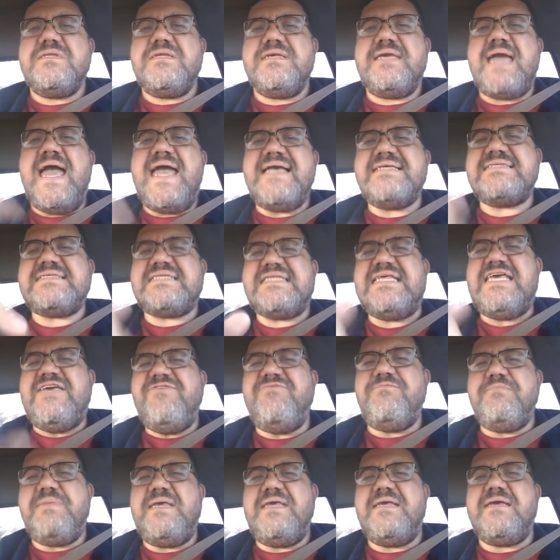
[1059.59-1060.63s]
Guys,
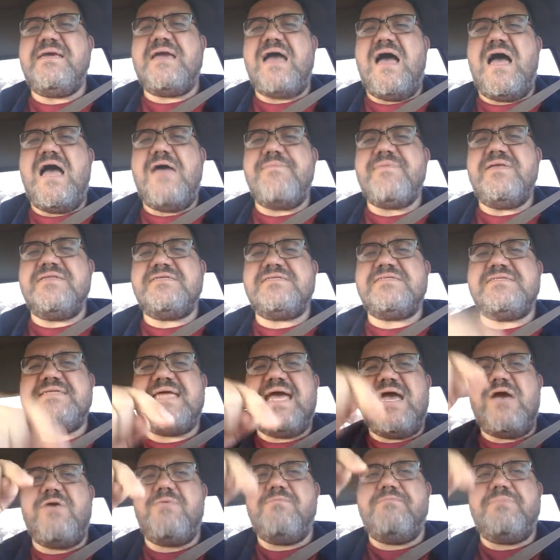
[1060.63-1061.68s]
leave me comments
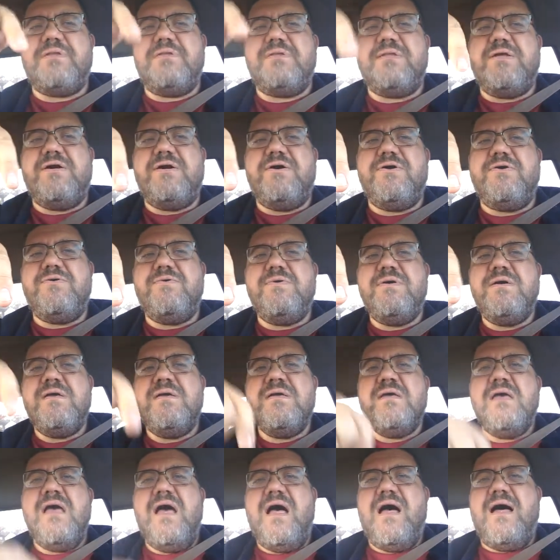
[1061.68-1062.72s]
down below
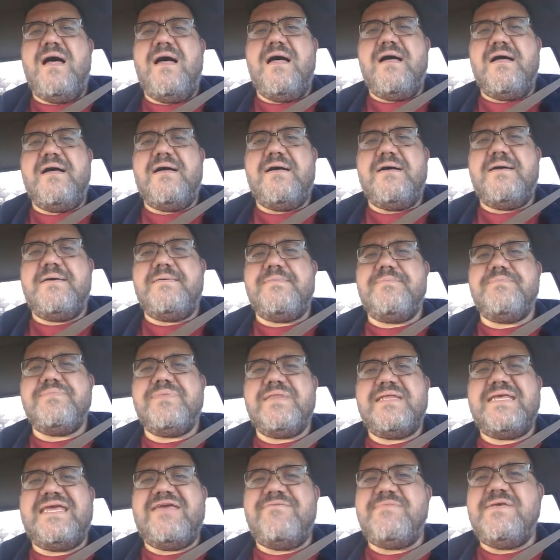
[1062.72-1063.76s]

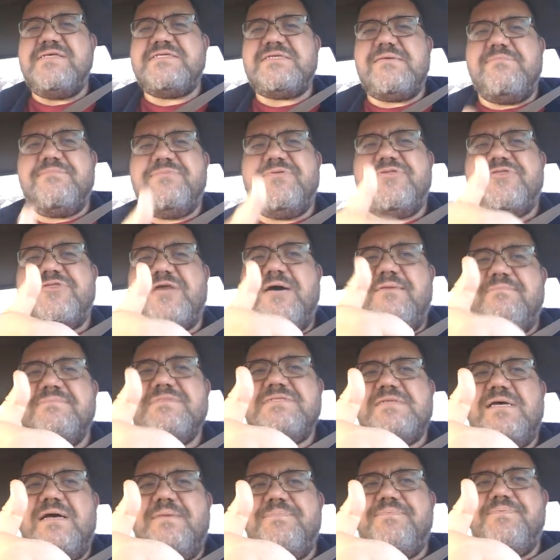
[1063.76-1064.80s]
and give me some
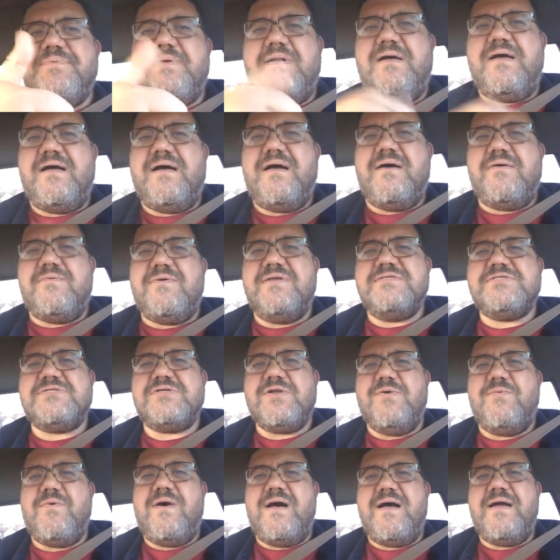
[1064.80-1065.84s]
thumbs up once in
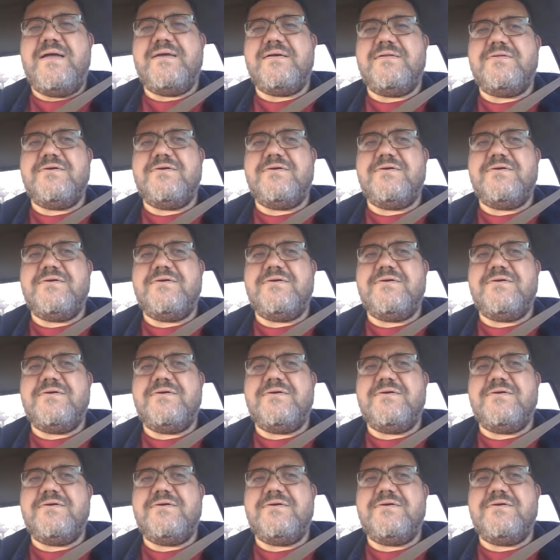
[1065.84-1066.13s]
a while,